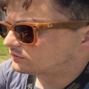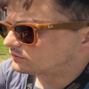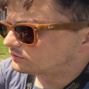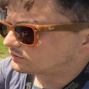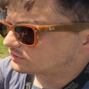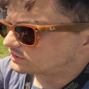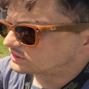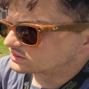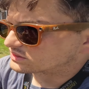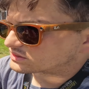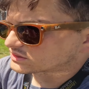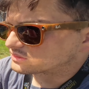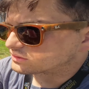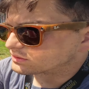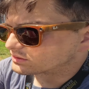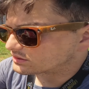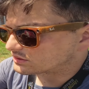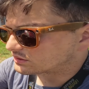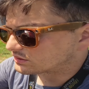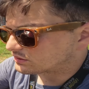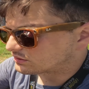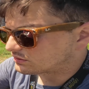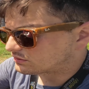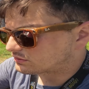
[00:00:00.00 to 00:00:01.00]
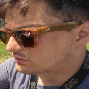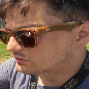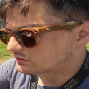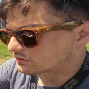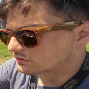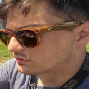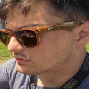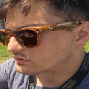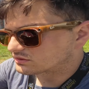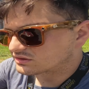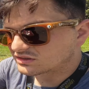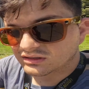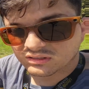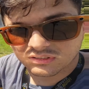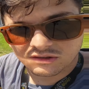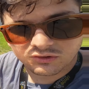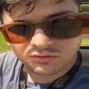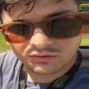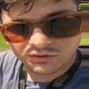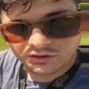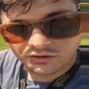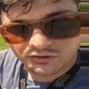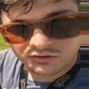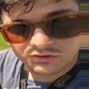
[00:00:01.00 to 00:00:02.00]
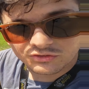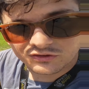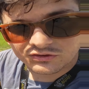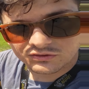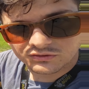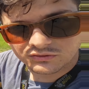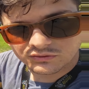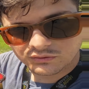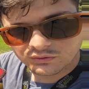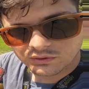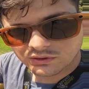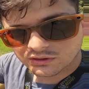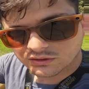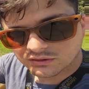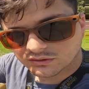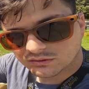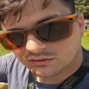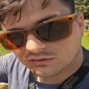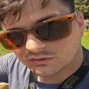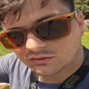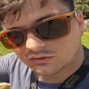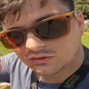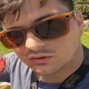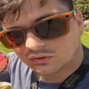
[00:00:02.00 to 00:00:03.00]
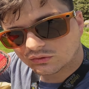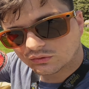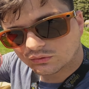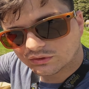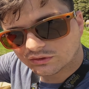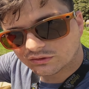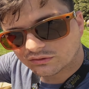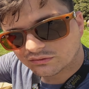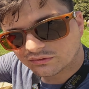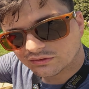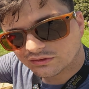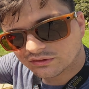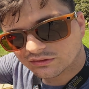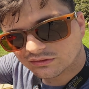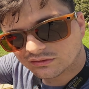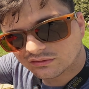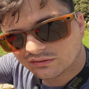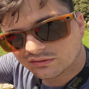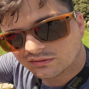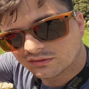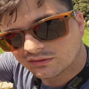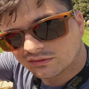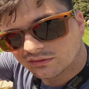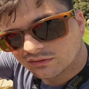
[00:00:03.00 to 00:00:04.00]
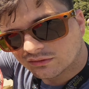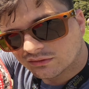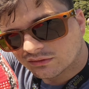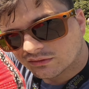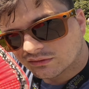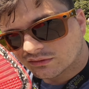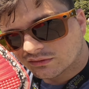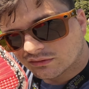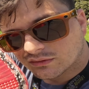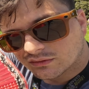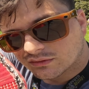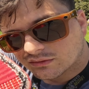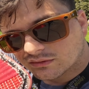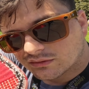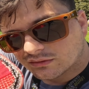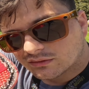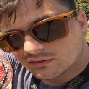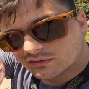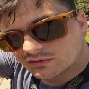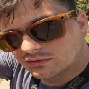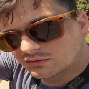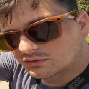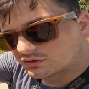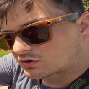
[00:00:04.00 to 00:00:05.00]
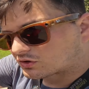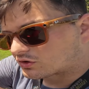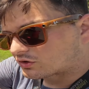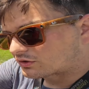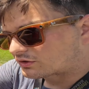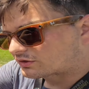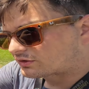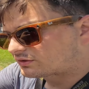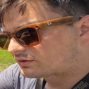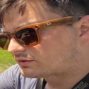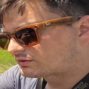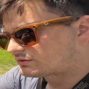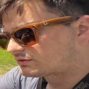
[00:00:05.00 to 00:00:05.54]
You guys can see the silicone I used to glue it on the car.